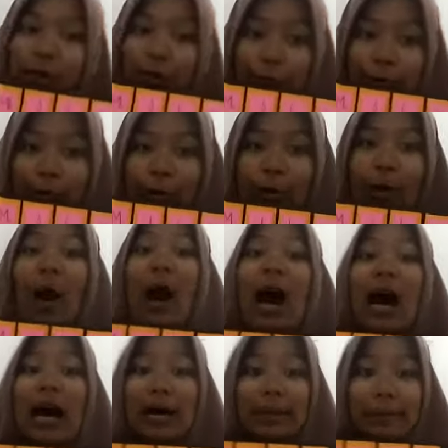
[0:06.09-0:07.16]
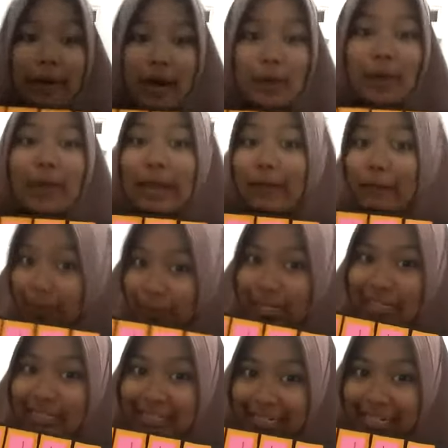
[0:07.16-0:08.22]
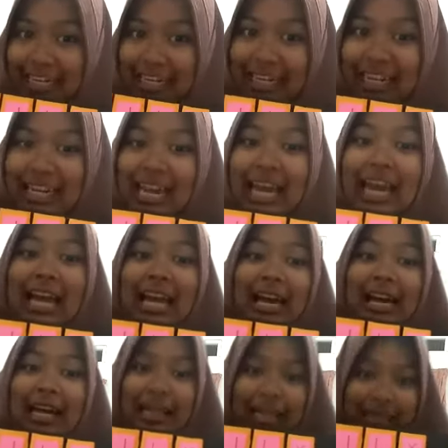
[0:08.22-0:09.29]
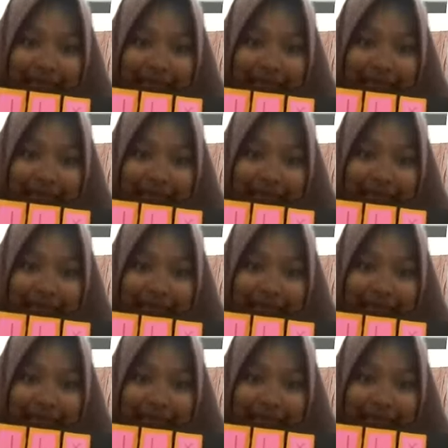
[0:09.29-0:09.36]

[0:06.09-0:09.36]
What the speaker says: about my family tree. And